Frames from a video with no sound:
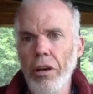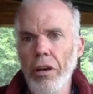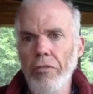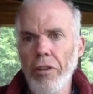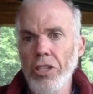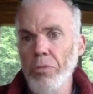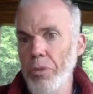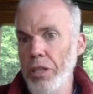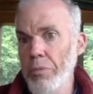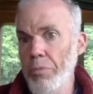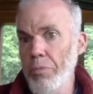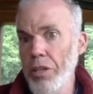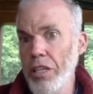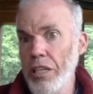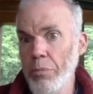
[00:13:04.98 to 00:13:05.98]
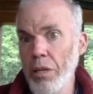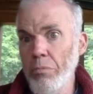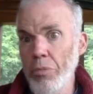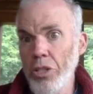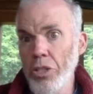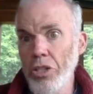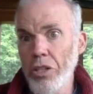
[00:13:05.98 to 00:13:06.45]
divestment had become a
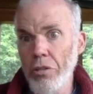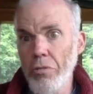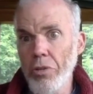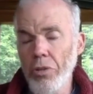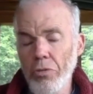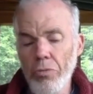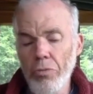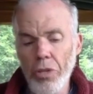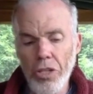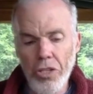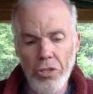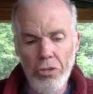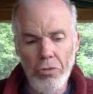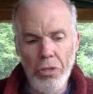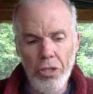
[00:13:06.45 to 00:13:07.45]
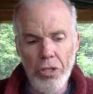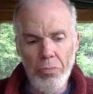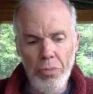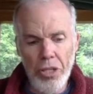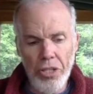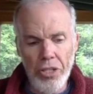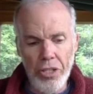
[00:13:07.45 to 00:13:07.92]
material risk to its
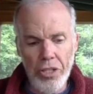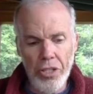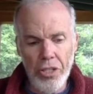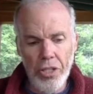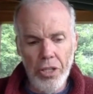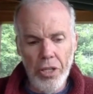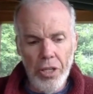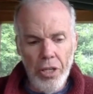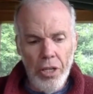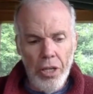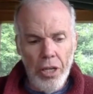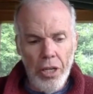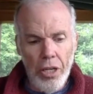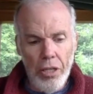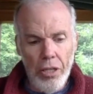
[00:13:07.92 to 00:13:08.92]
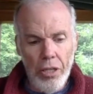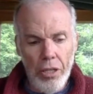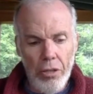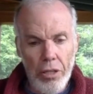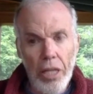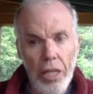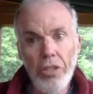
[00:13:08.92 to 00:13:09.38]
business.
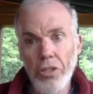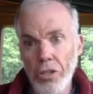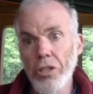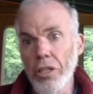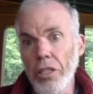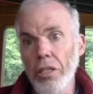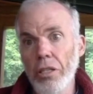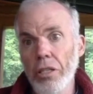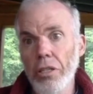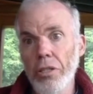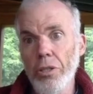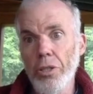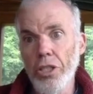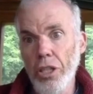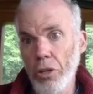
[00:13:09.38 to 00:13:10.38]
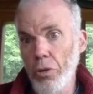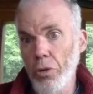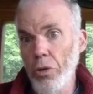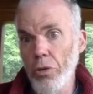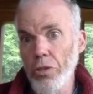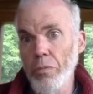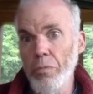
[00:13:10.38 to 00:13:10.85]
That's good because Shell
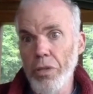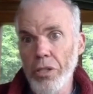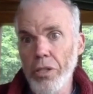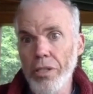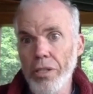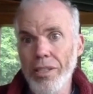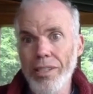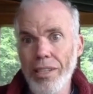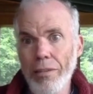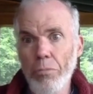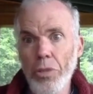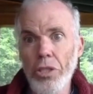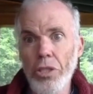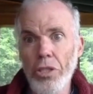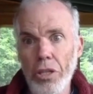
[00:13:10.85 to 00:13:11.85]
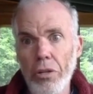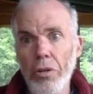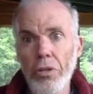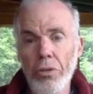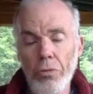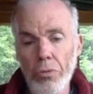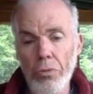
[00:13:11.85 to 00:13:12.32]
Oil's business is a
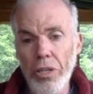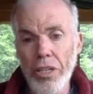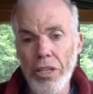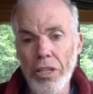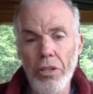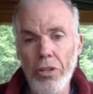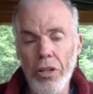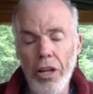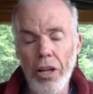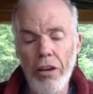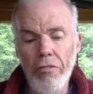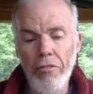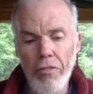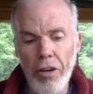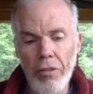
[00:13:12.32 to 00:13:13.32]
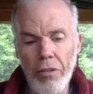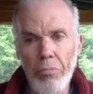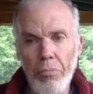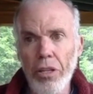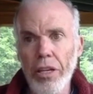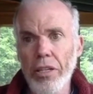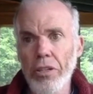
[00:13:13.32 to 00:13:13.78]
material risk to life on
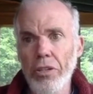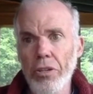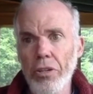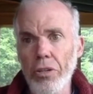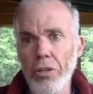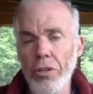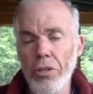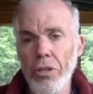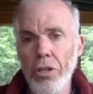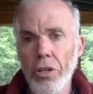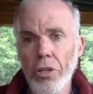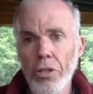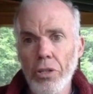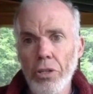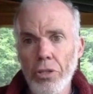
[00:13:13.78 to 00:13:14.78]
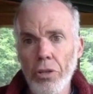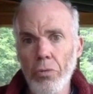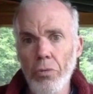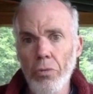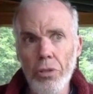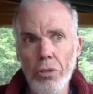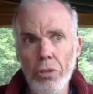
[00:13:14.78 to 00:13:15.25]
planet Earth. So
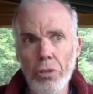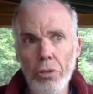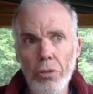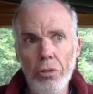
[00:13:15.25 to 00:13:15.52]
we're